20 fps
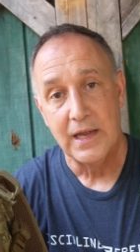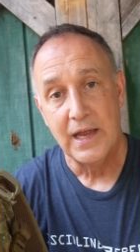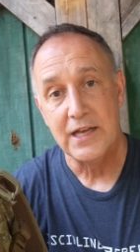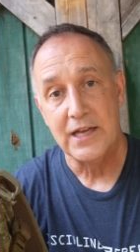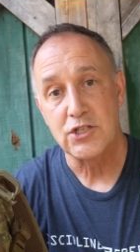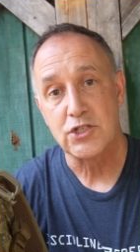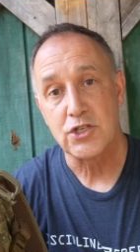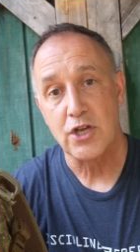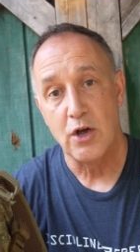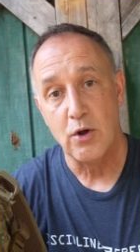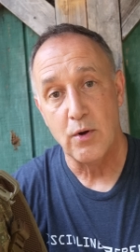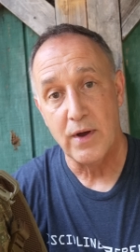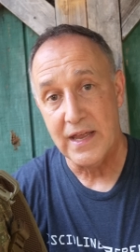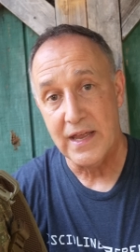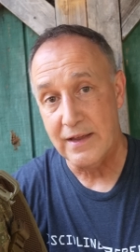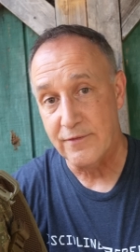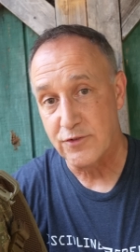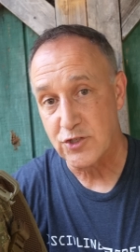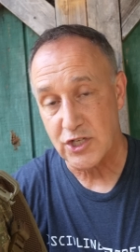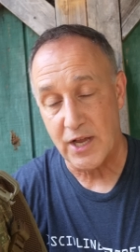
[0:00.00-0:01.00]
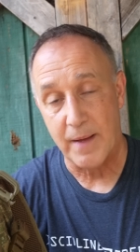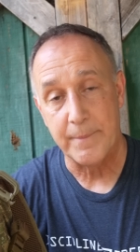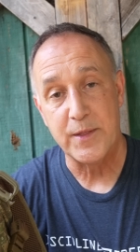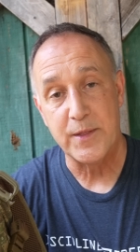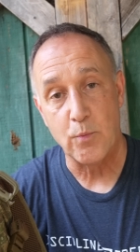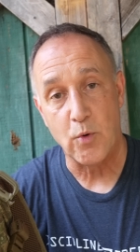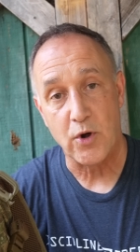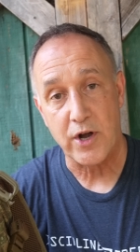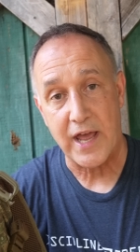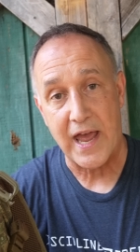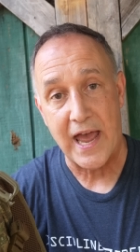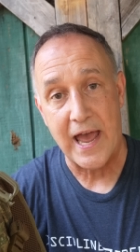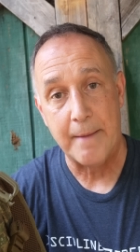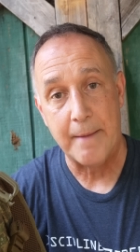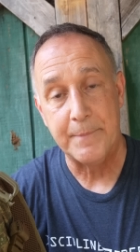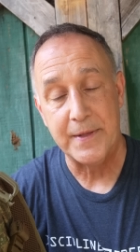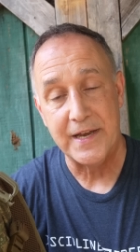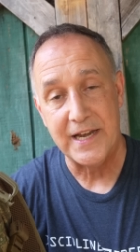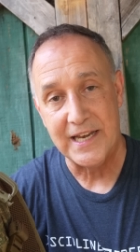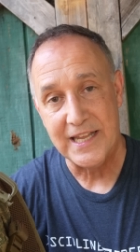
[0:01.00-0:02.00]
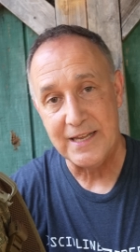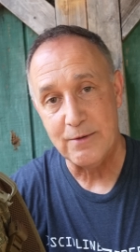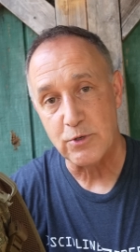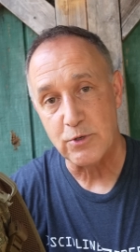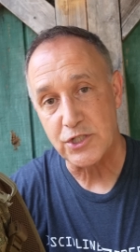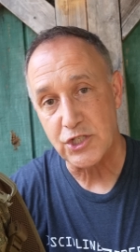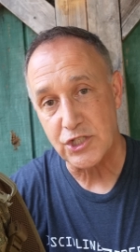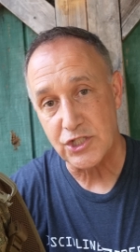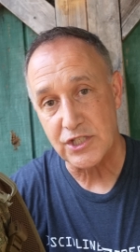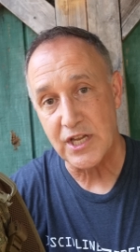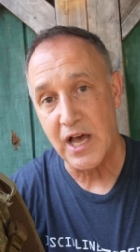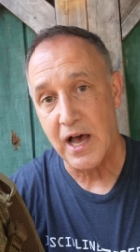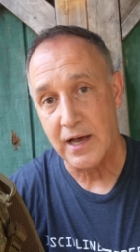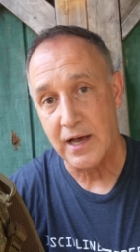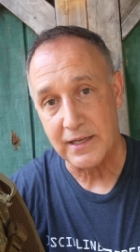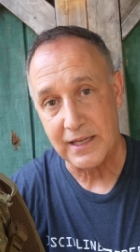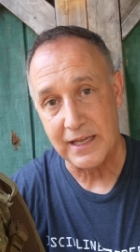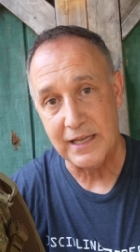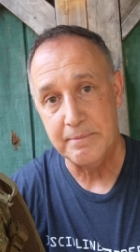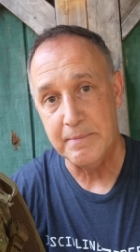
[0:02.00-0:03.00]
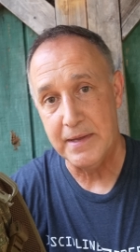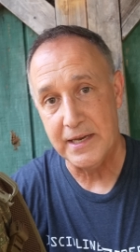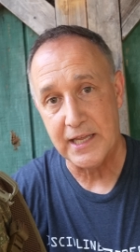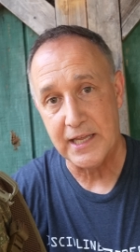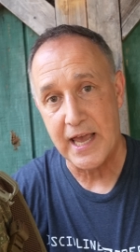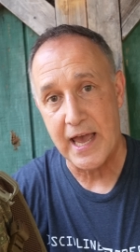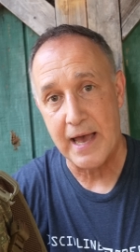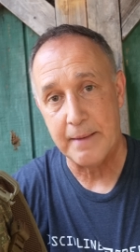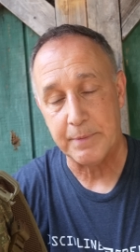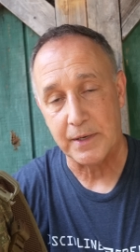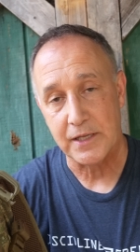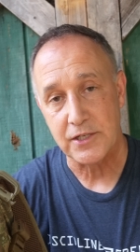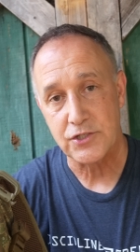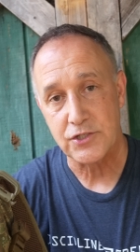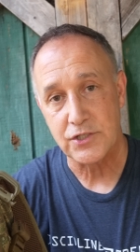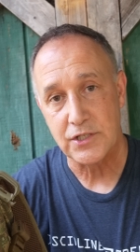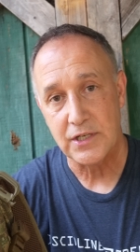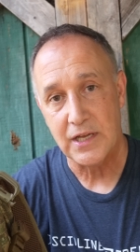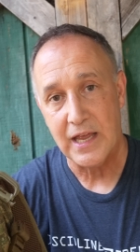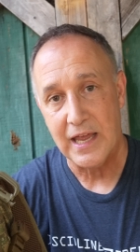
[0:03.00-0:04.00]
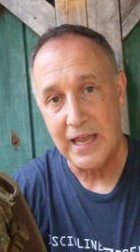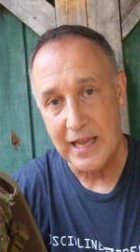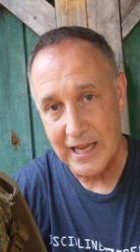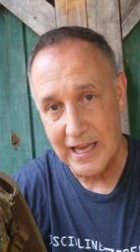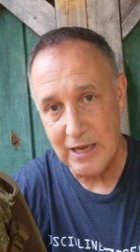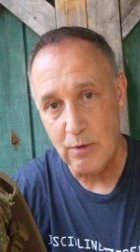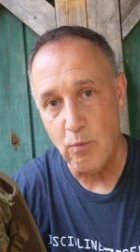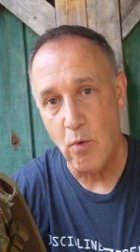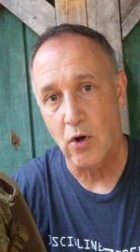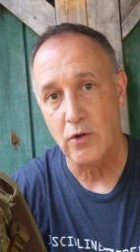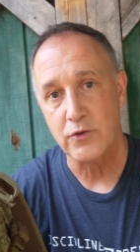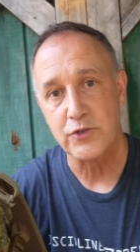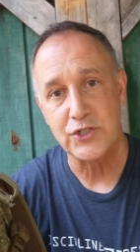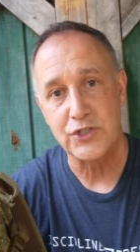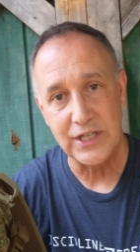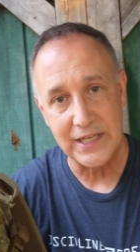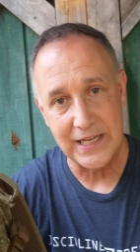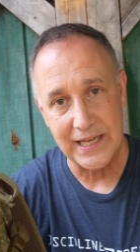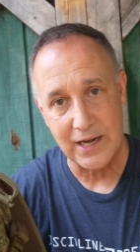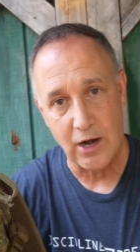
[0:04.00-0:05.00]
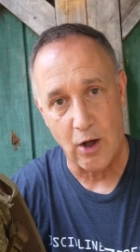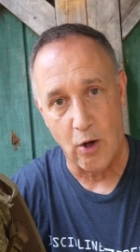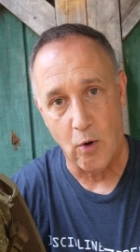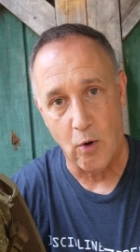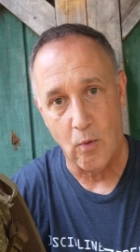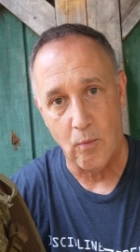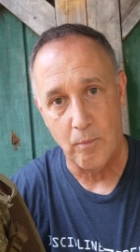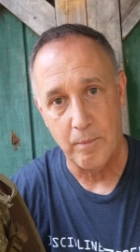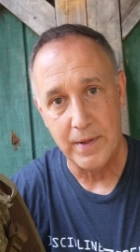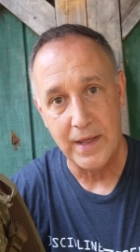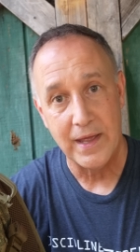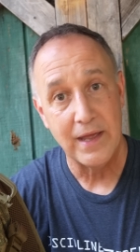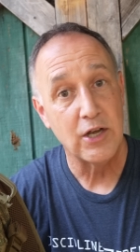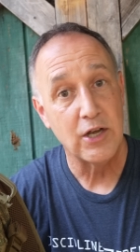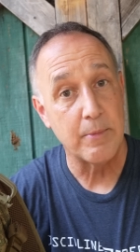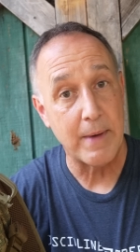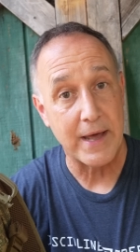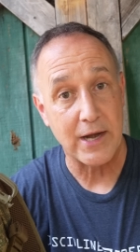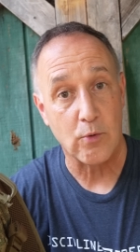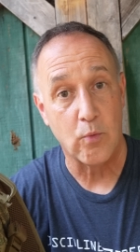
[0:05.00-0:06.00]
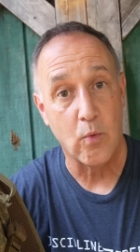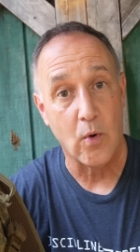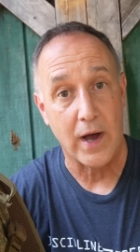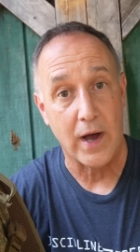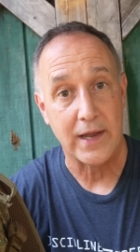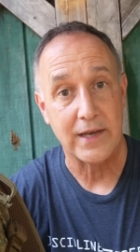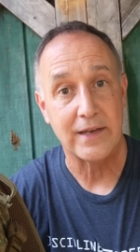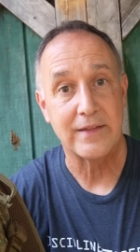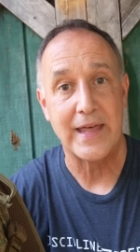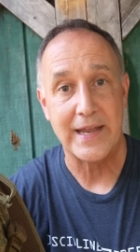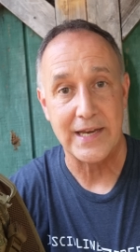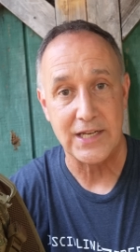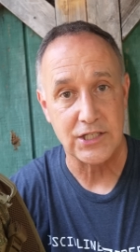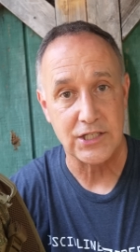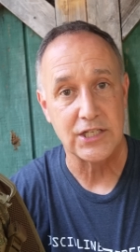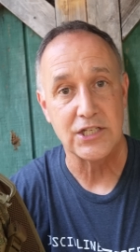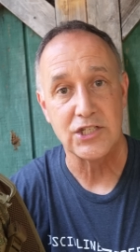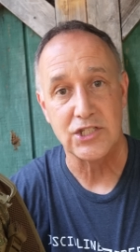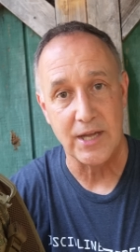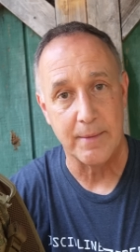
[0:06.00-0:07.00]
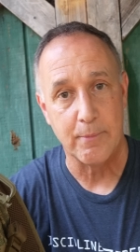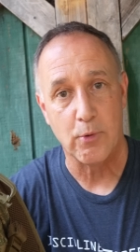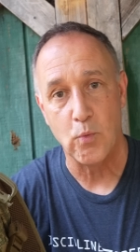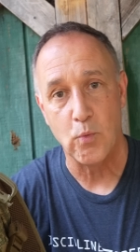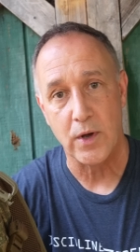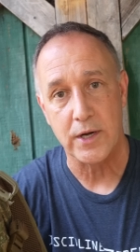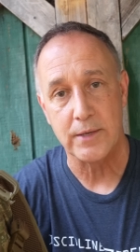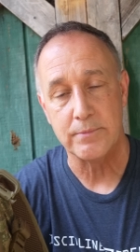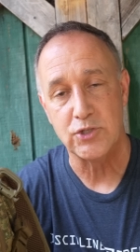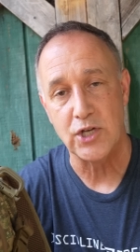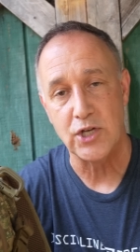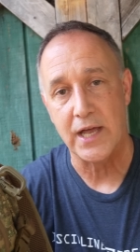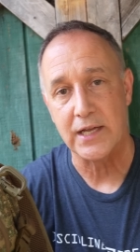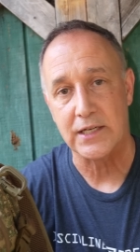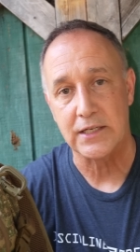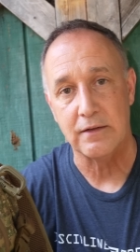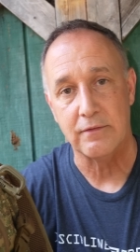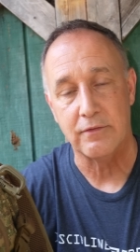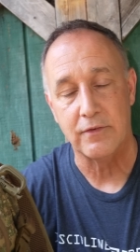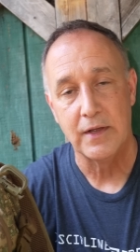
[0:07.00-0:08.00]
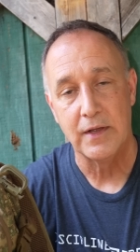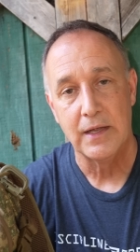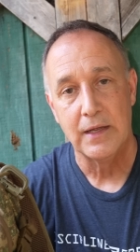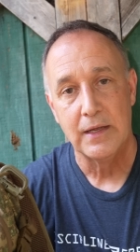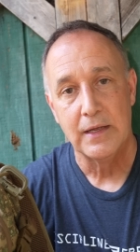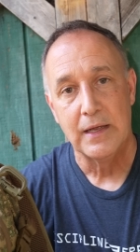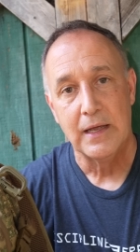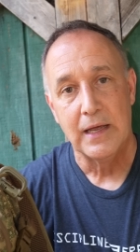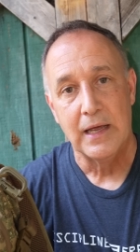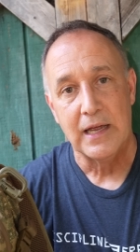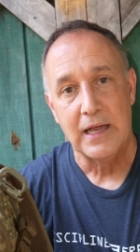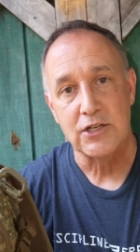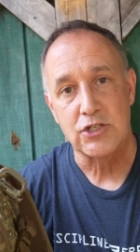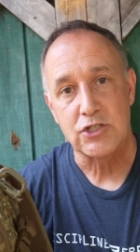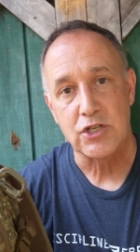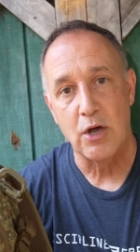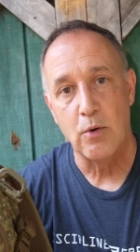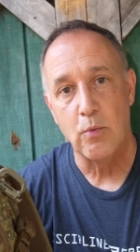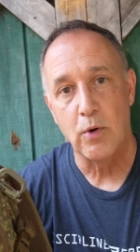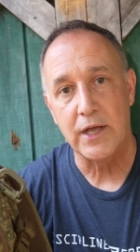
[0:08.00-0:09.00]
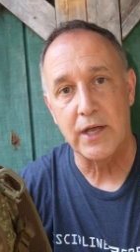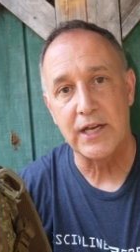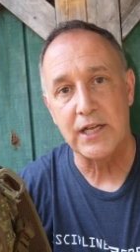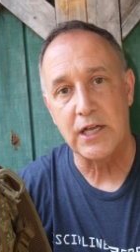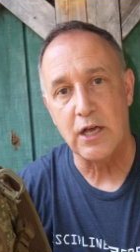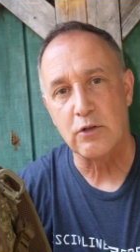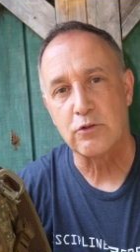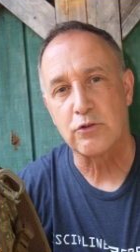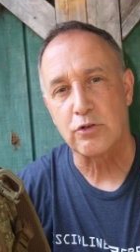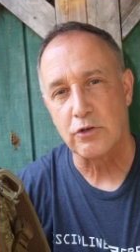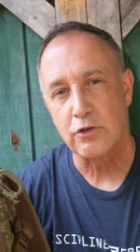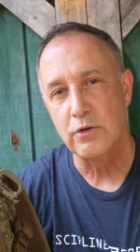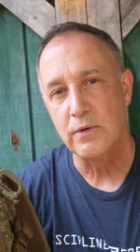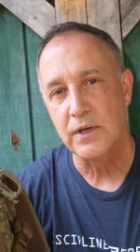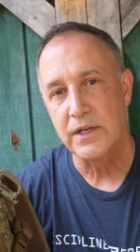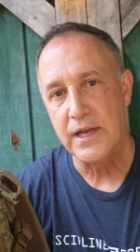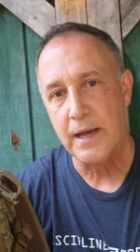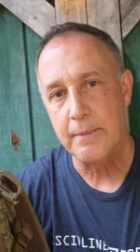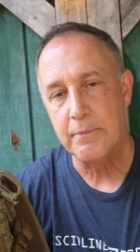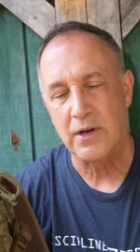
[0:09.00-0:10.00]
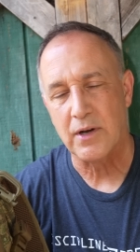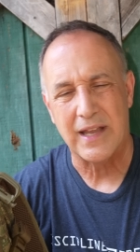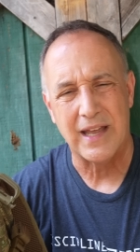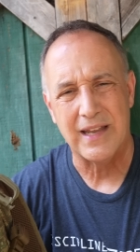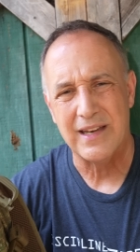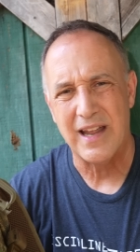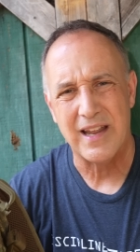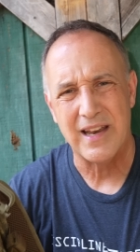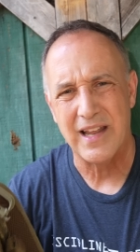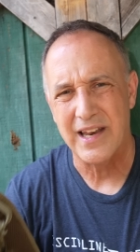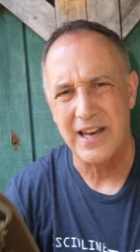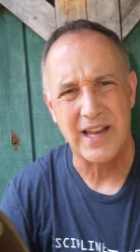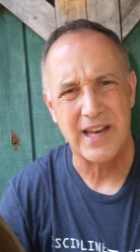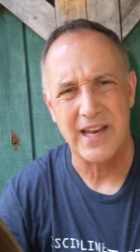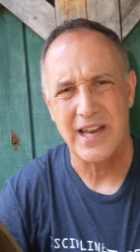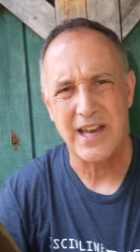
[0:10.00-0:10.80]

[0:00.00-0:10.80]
and so if something were to happen and he was stuck in Minneapolis, he wants to get home, no matter what. That is his number one objective. And so we're going to go through a number. Okay, no, no.